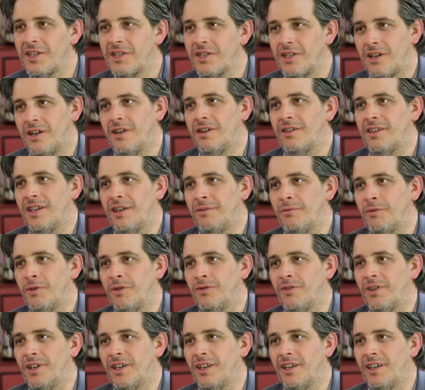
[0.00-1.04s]
saw that
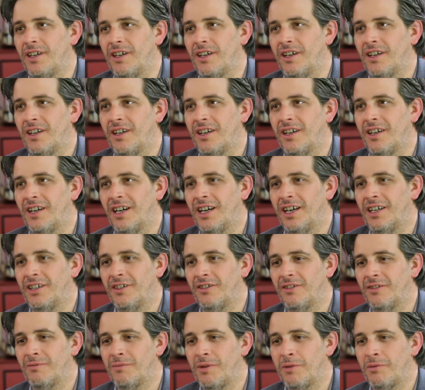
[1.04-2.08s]
movie. I
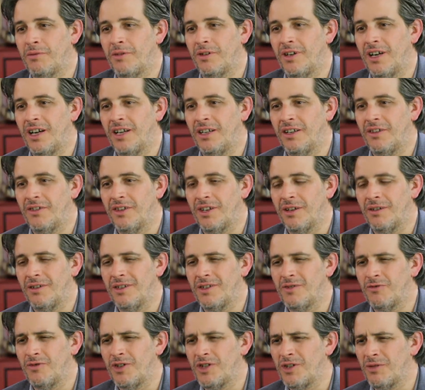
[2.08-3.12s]
don't remember anything.
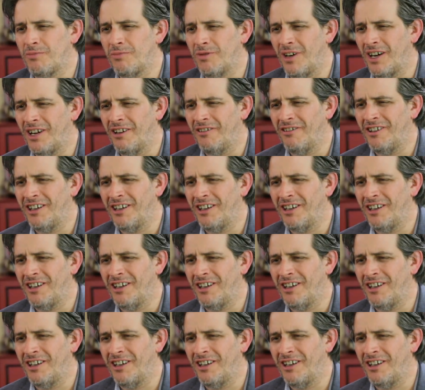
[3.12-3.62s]
Is Richard Pryor